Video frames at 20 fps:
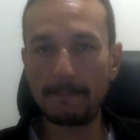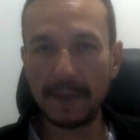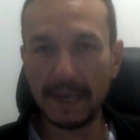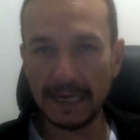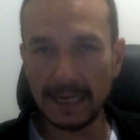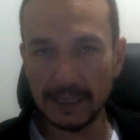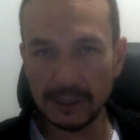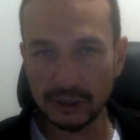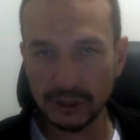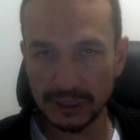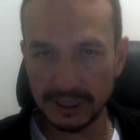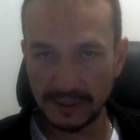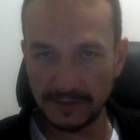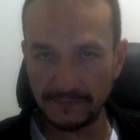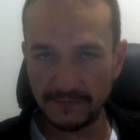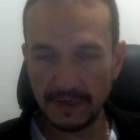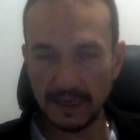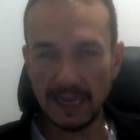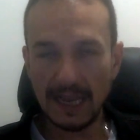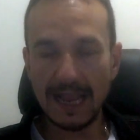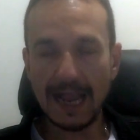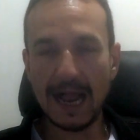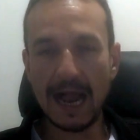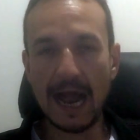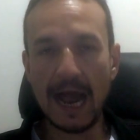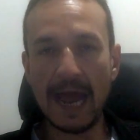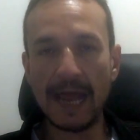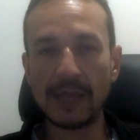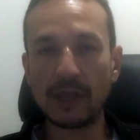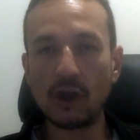penetrative
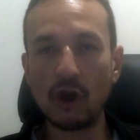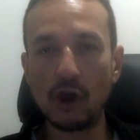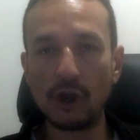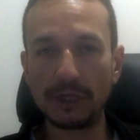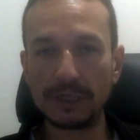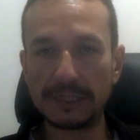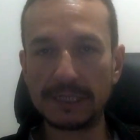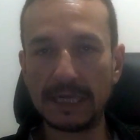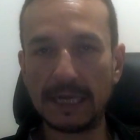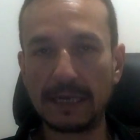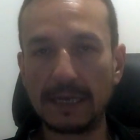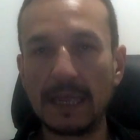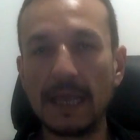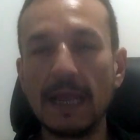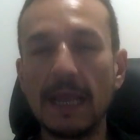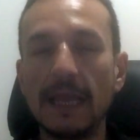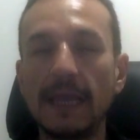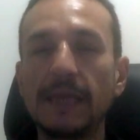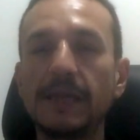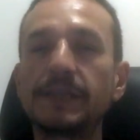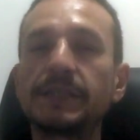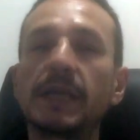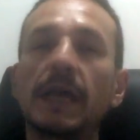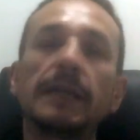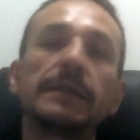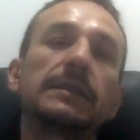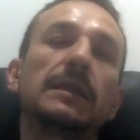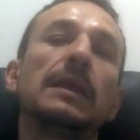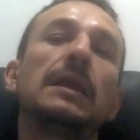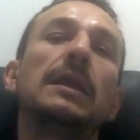eye contact. He's
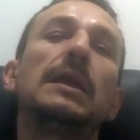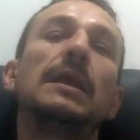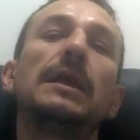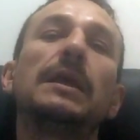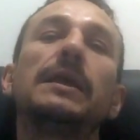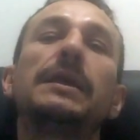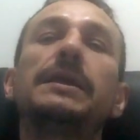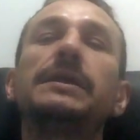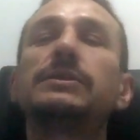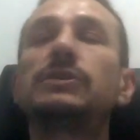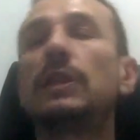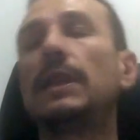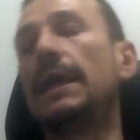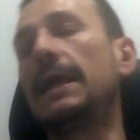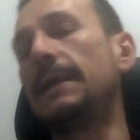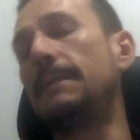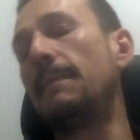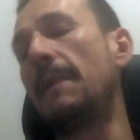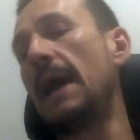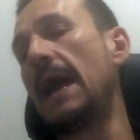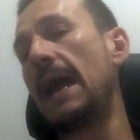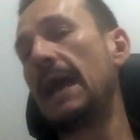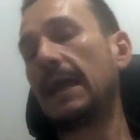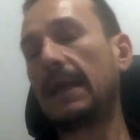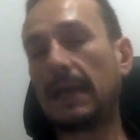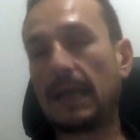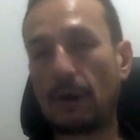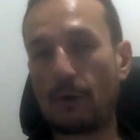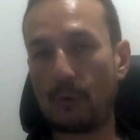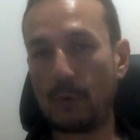had, he's laid
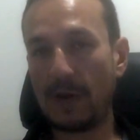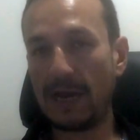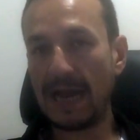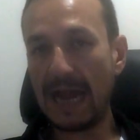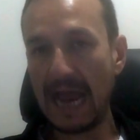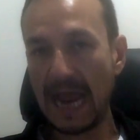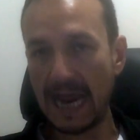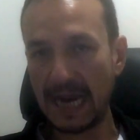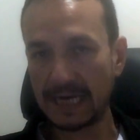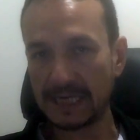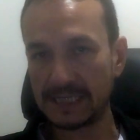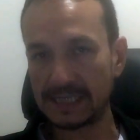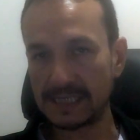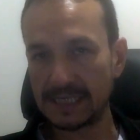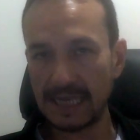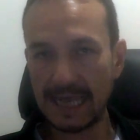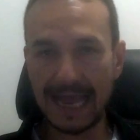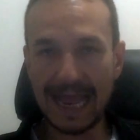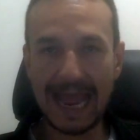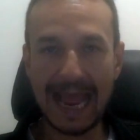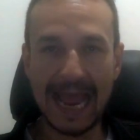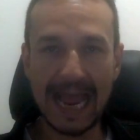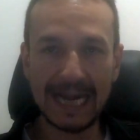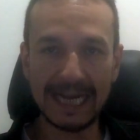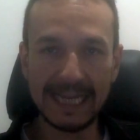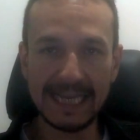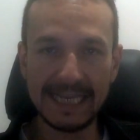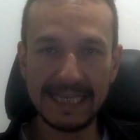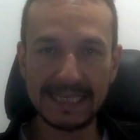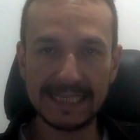back, relaxed,
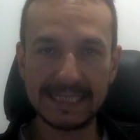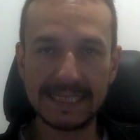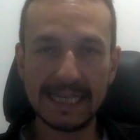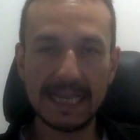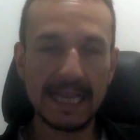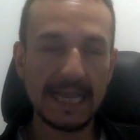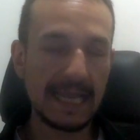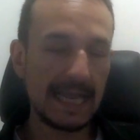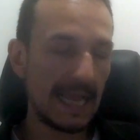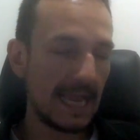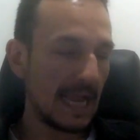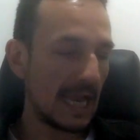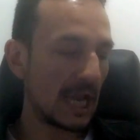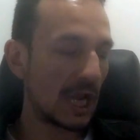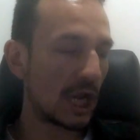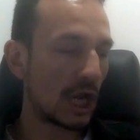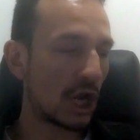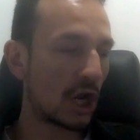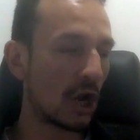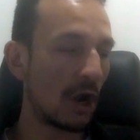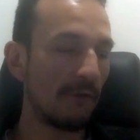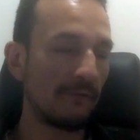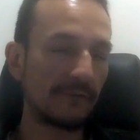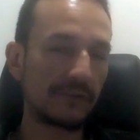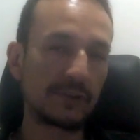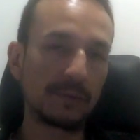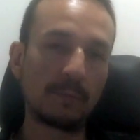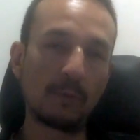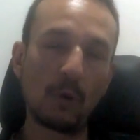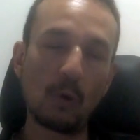at ease,
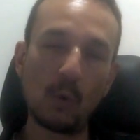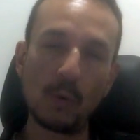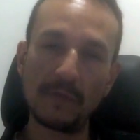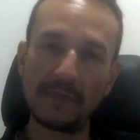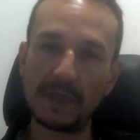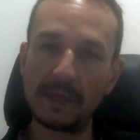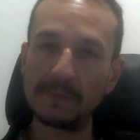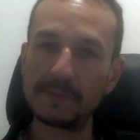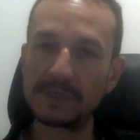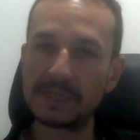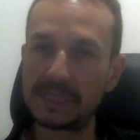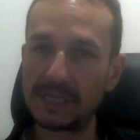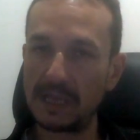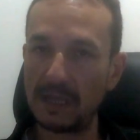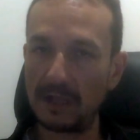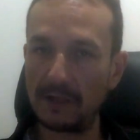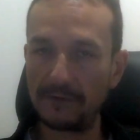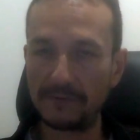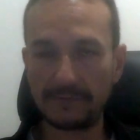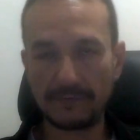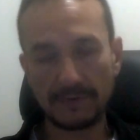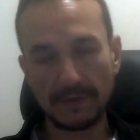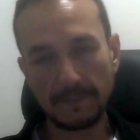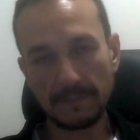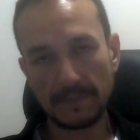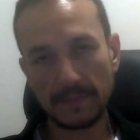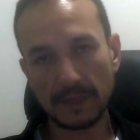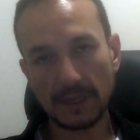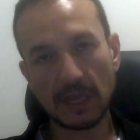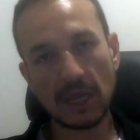comfortable with himself,
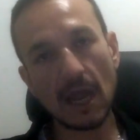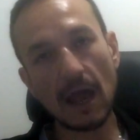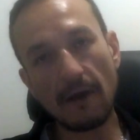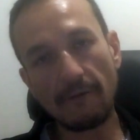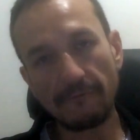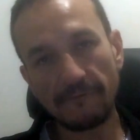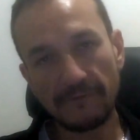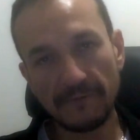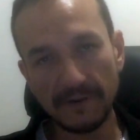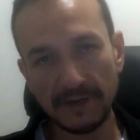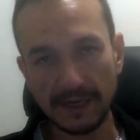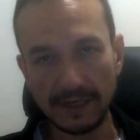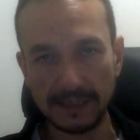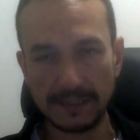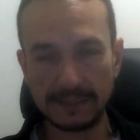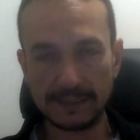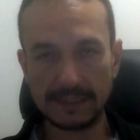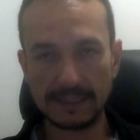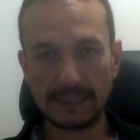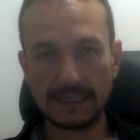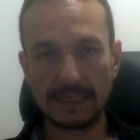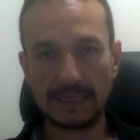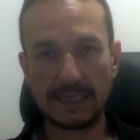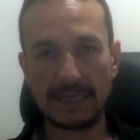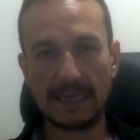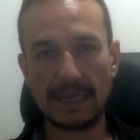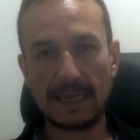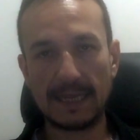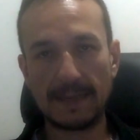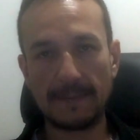confident,
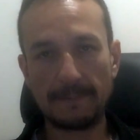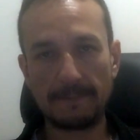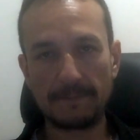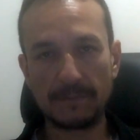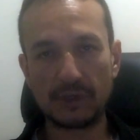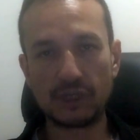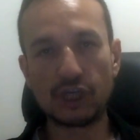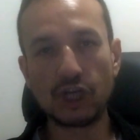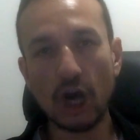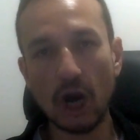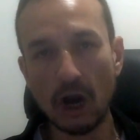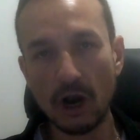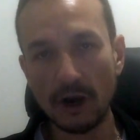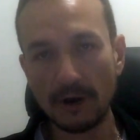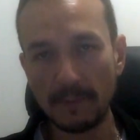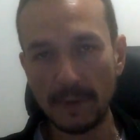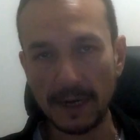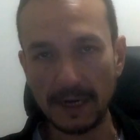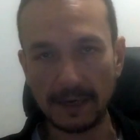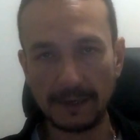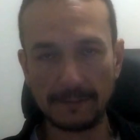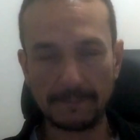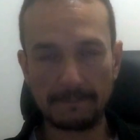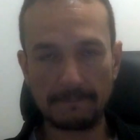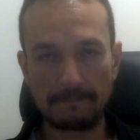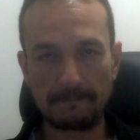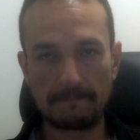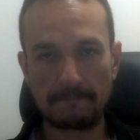charming,